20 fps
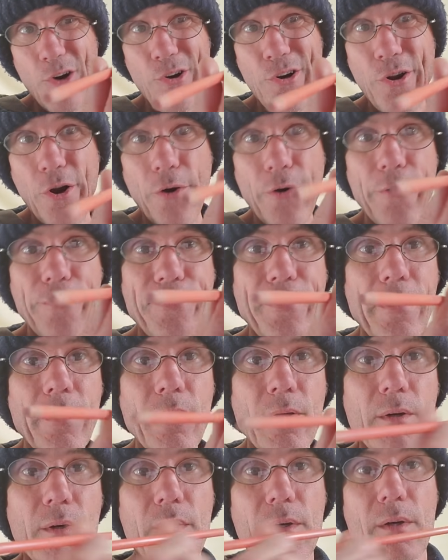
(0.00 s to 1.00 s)
art,
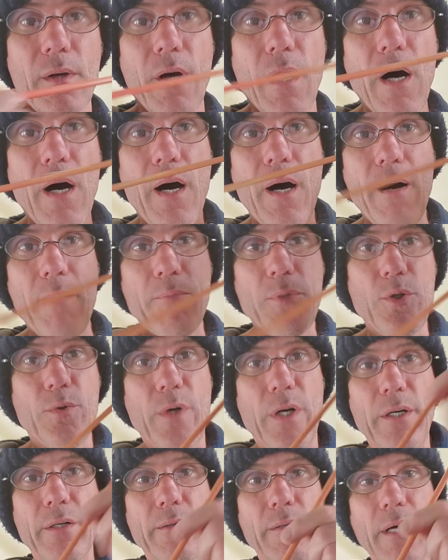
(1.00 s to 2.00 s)
balloon
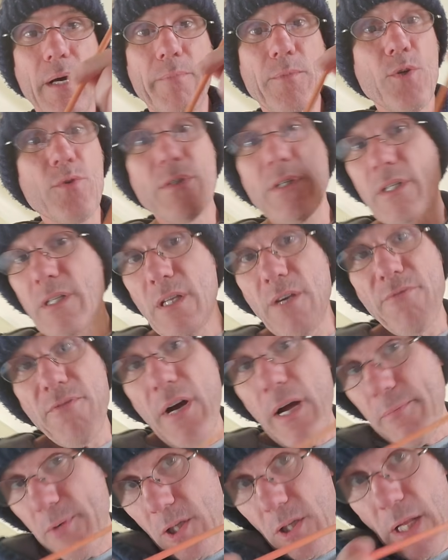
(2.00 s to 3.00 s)
art. I'm using the
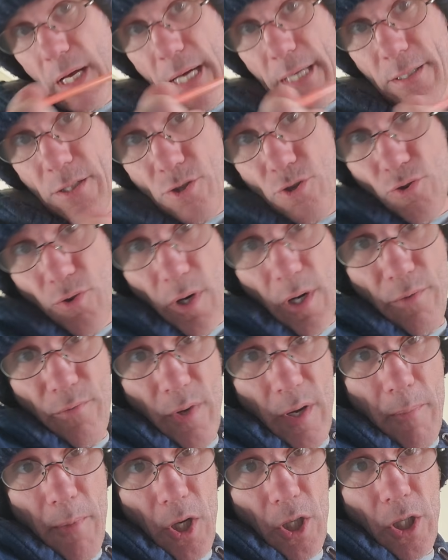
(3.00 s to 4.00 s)
fiberglass
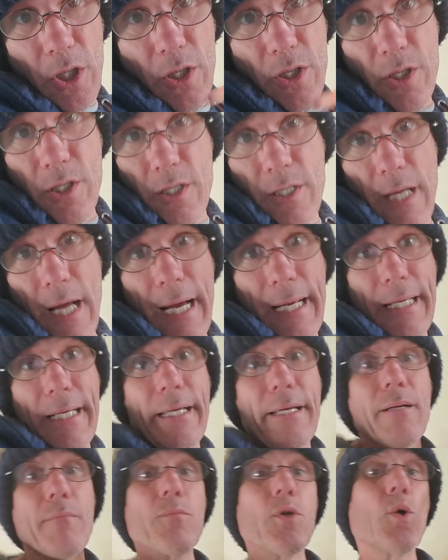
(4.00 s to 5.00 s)
driveway markers. I can
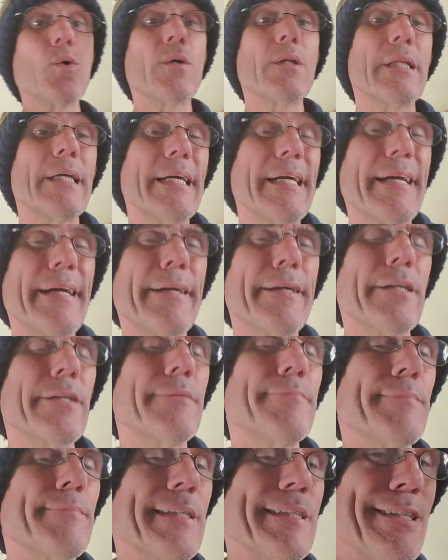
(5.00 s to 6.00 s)
get them locally
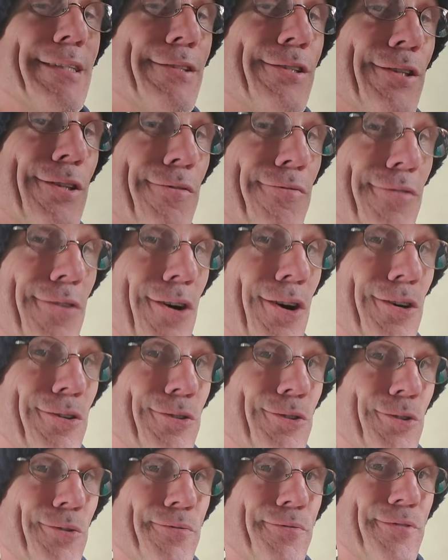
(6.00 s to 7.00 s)
here, at least in the fall,
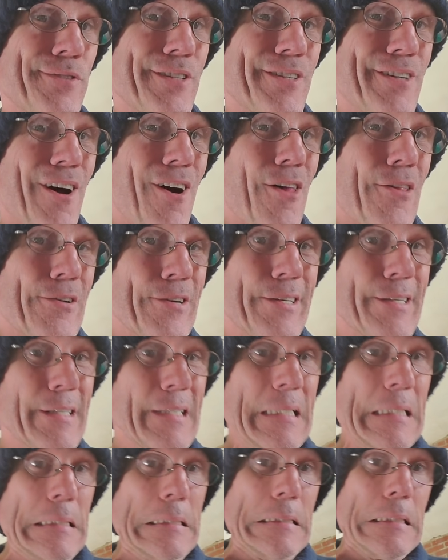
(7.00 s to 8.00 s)
too, for $1.
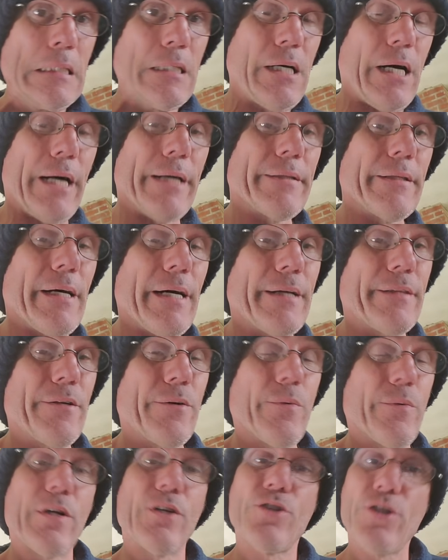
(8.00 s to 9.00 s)
Online, they're
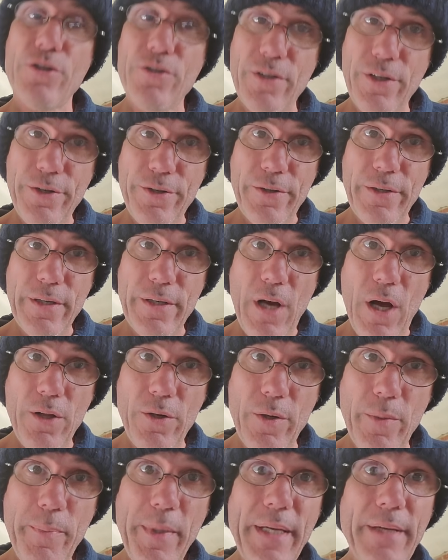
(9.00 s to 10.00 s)
running just under
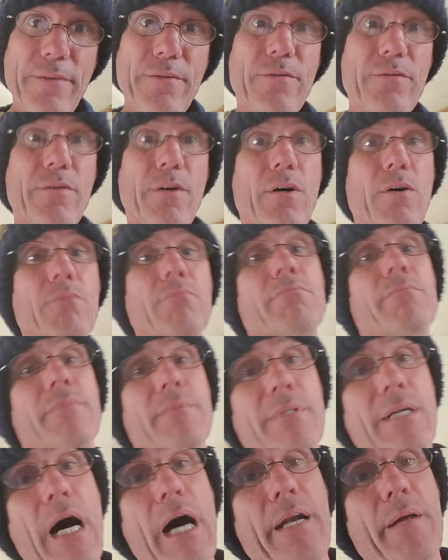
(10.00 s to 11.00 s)
$1 a piece, so
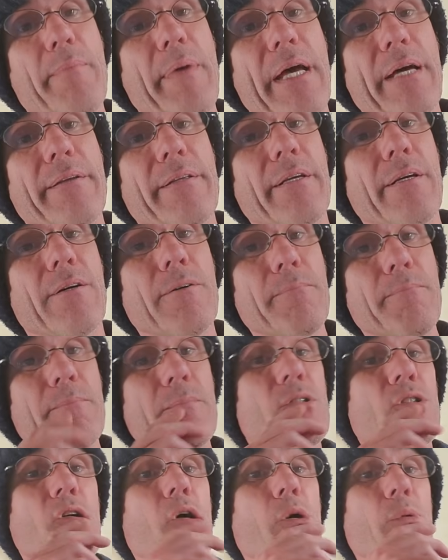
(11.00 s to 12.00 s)
not a bad deal.
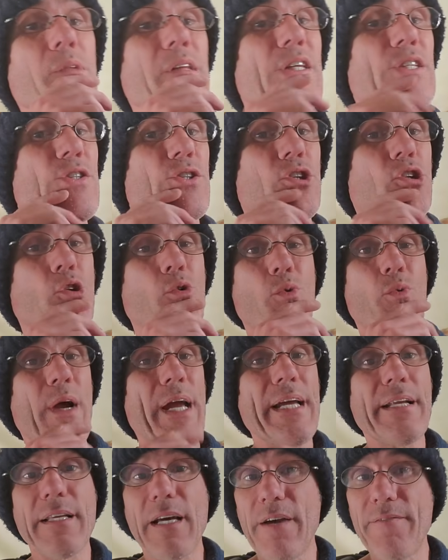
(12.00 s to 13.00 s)
So these are
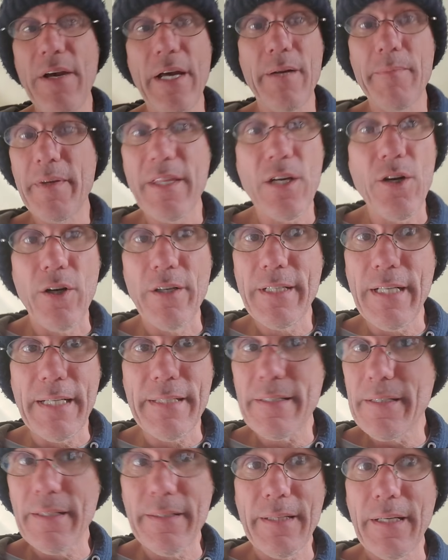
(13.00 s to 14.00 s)
great. I've had them in the yard
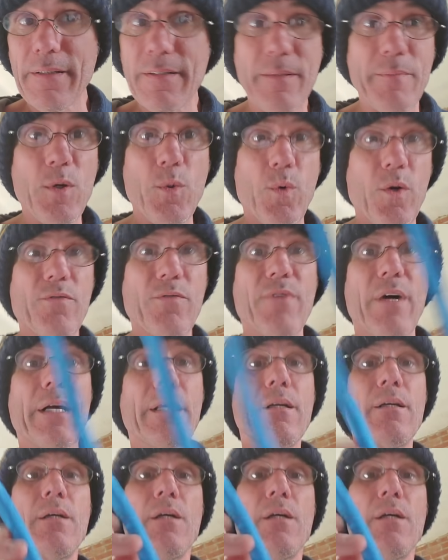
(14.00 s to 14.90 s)
testing. They seem to work fine.